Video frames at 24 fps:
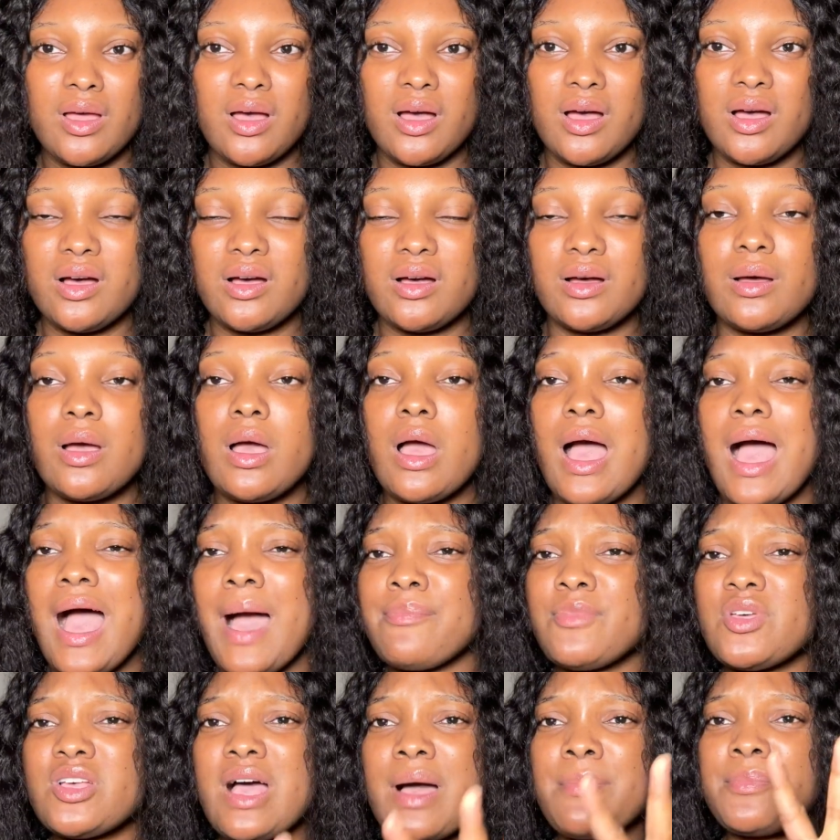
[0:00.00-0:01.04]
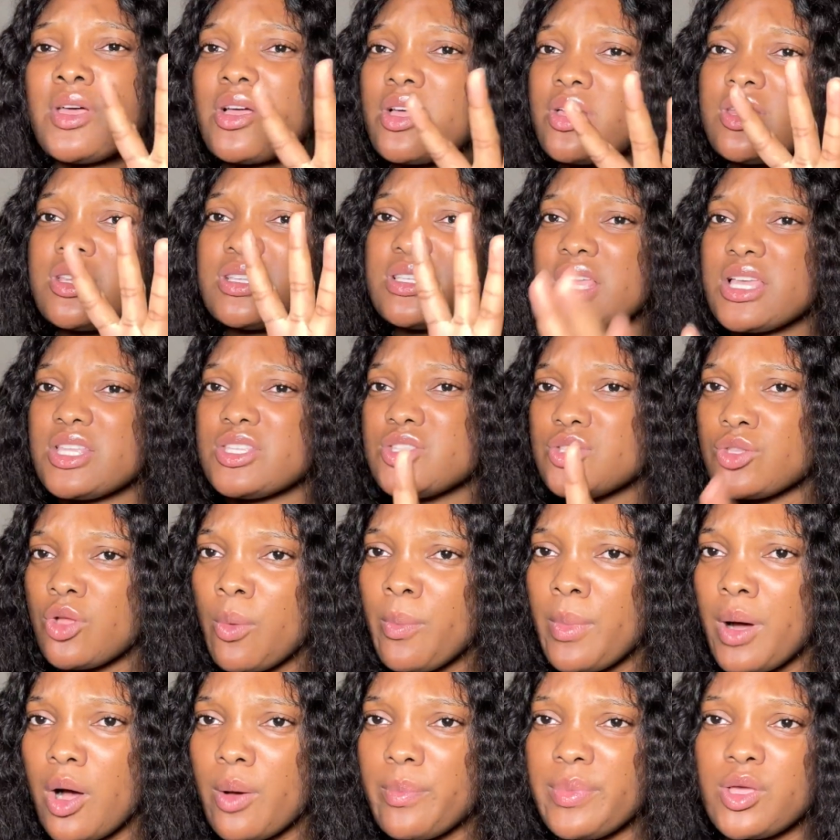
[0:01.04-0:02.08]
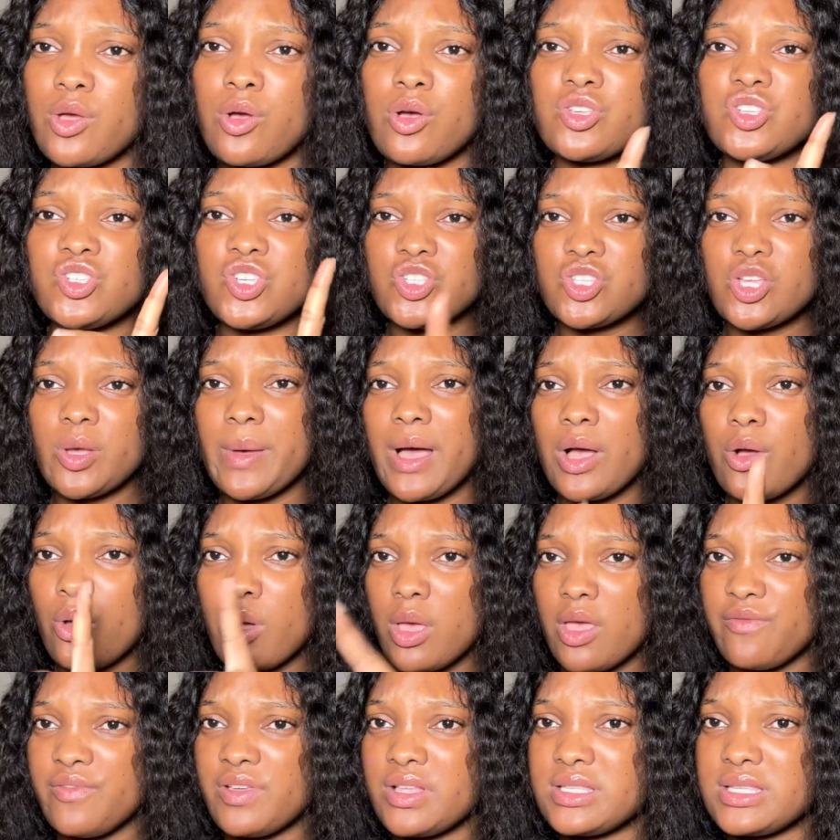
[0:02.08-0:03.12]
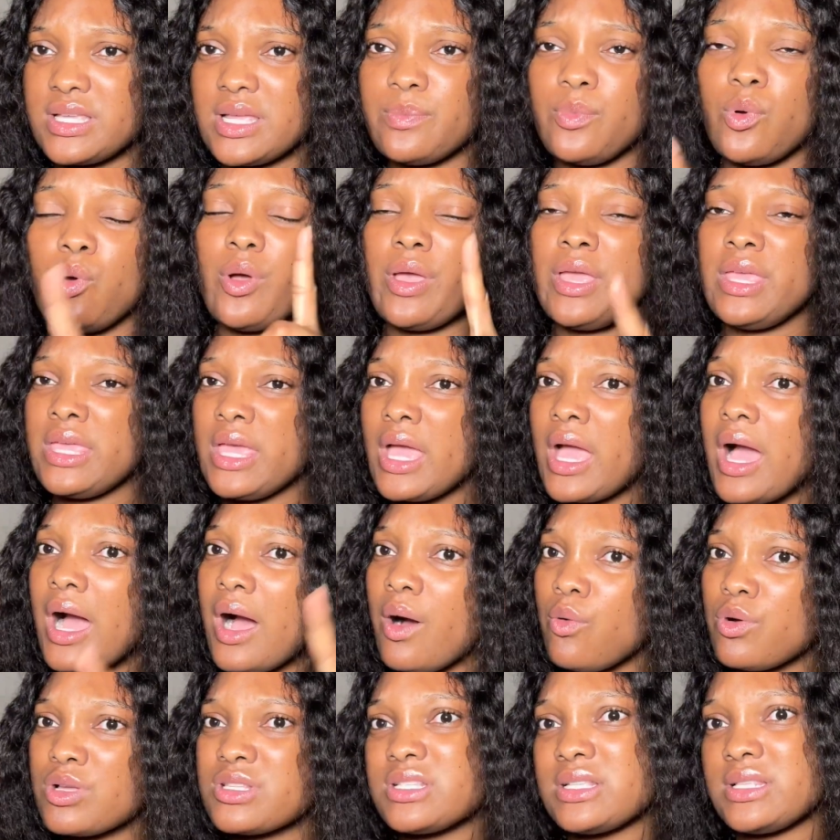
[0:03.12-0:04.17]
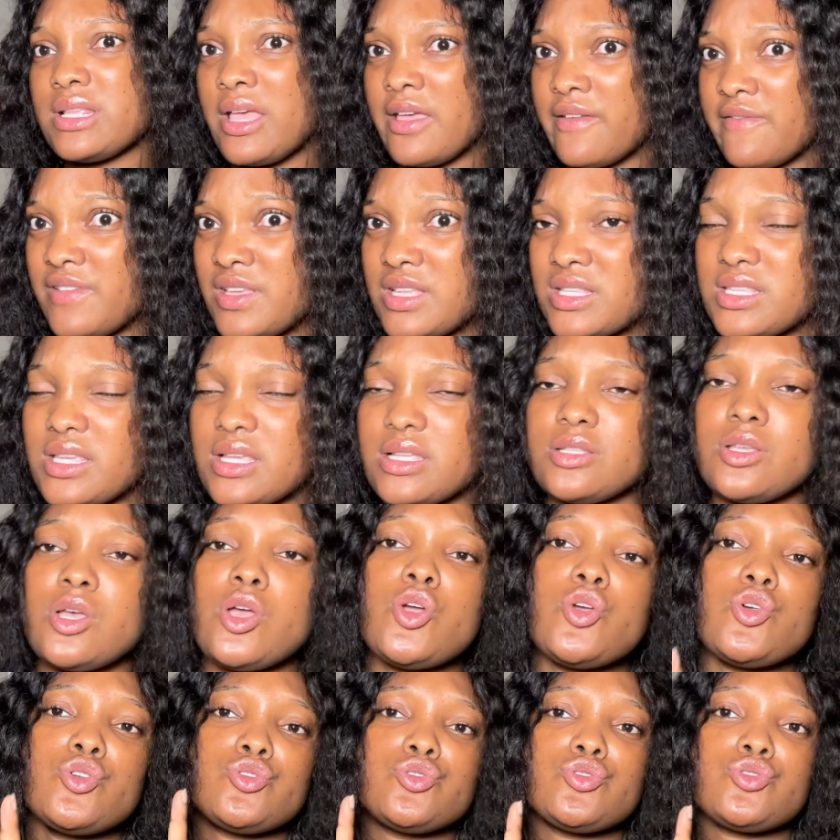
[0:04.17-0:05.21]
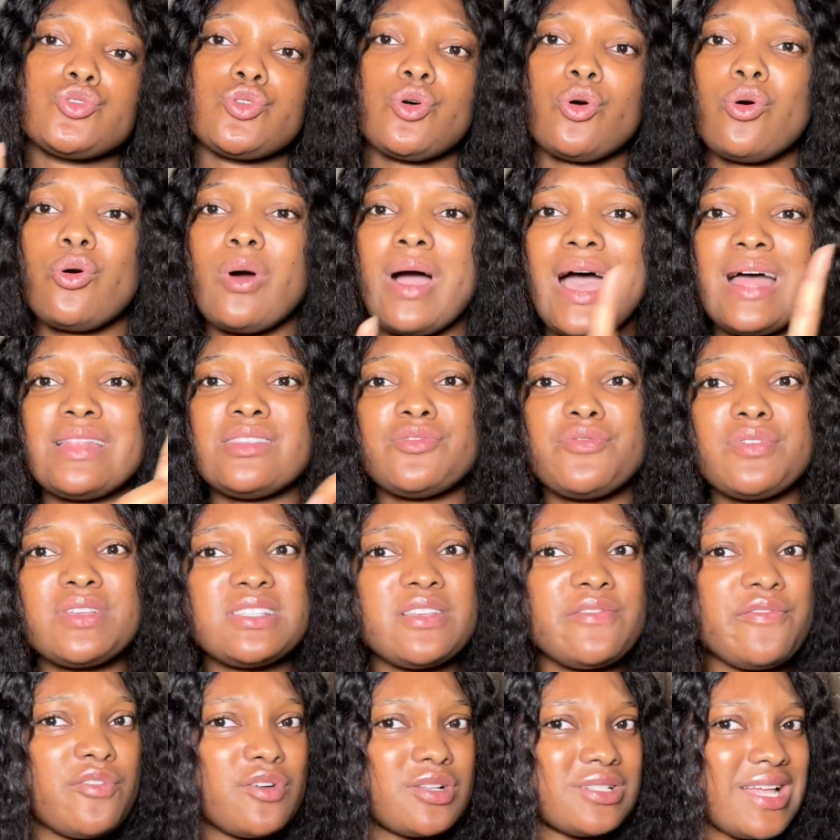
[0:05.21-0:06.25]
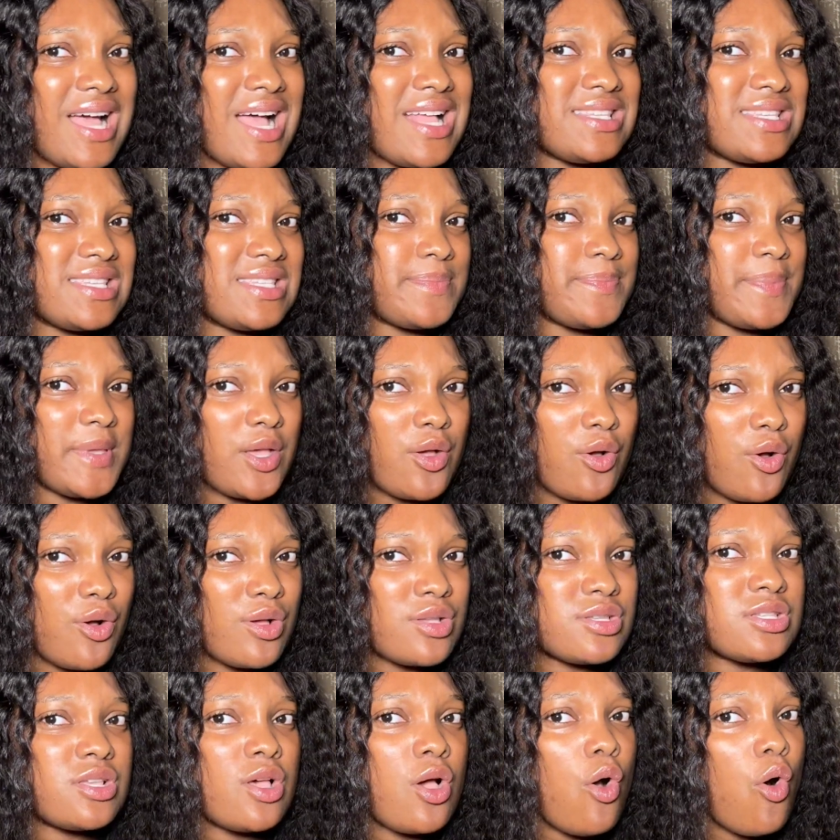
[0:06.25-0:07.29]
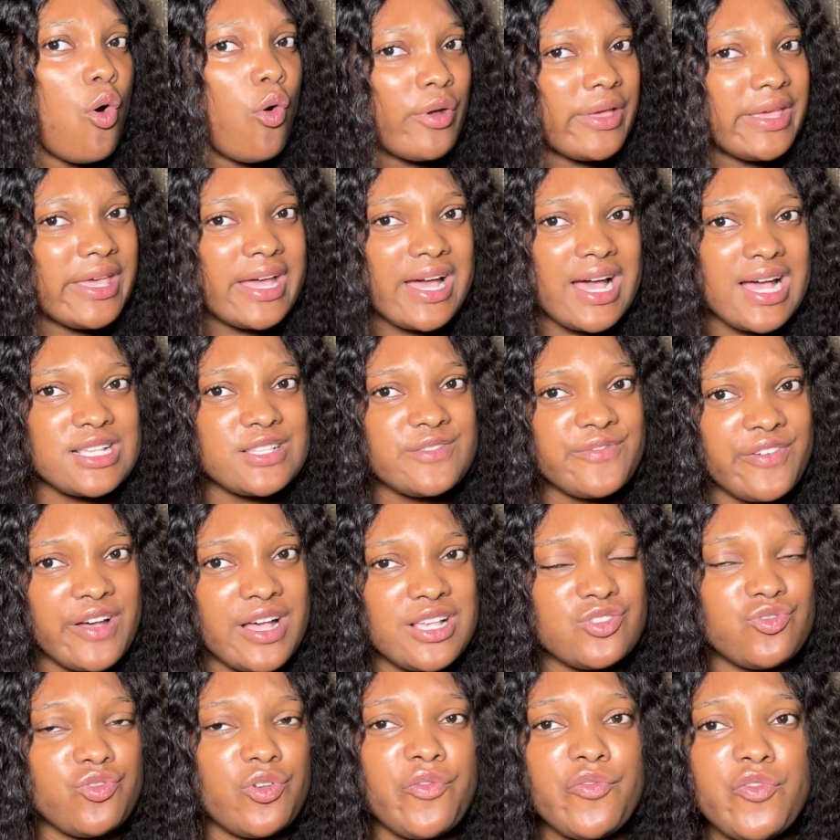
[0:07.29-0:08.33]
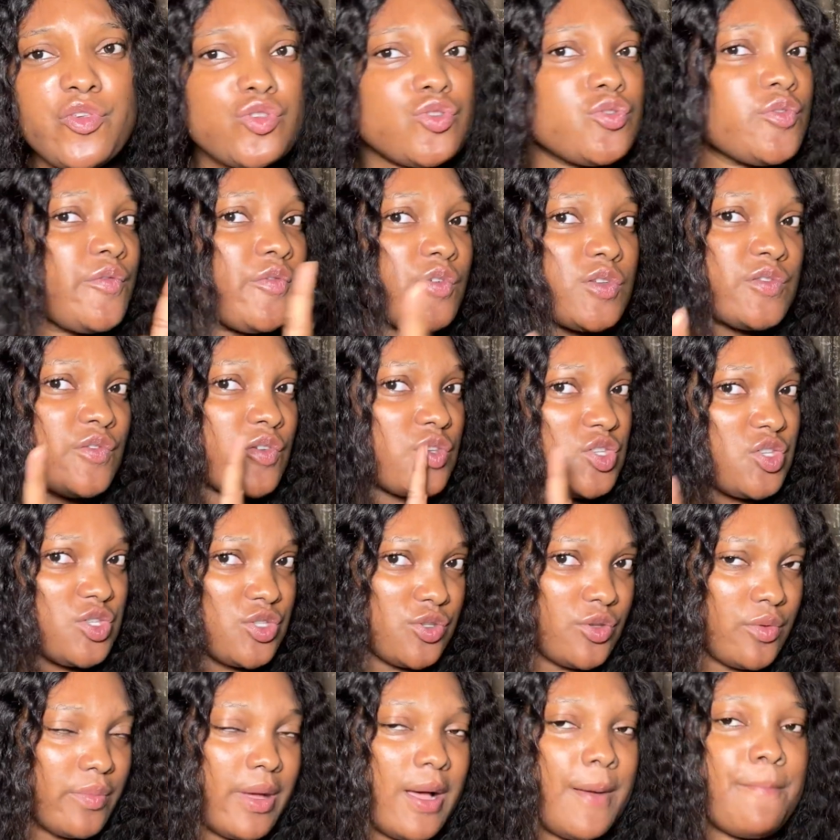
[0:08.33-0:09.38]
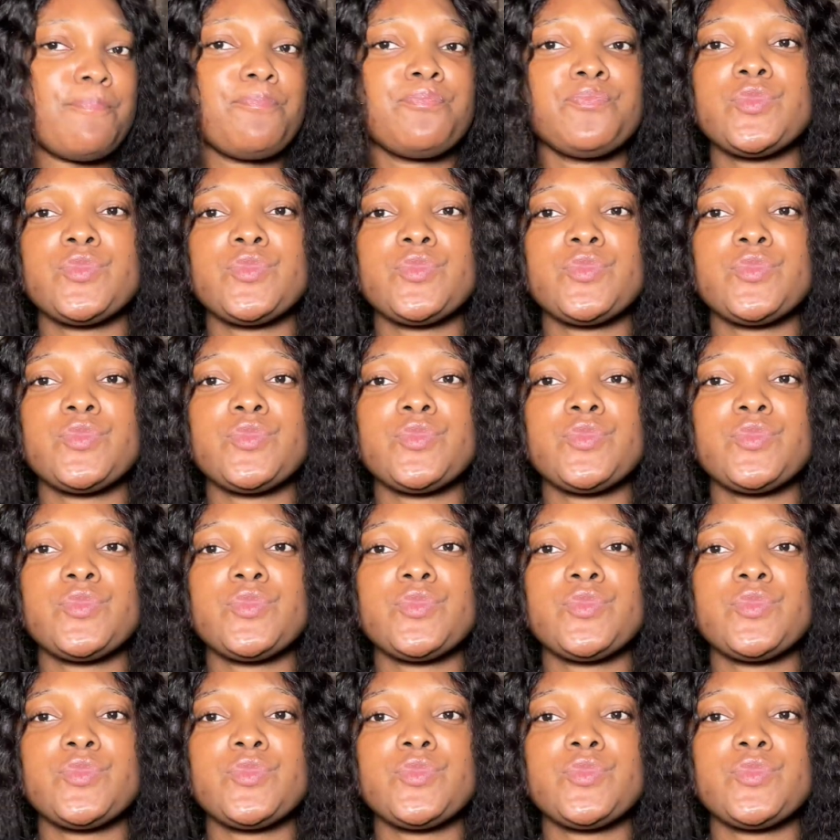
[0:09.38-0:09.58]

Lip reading: uh I'm not gonna say it's normal because Chizoba got evicted, but Onyeka wasn't evicted. So, and the reason for that is because Onyeka's fans refused to vote for Chizoba.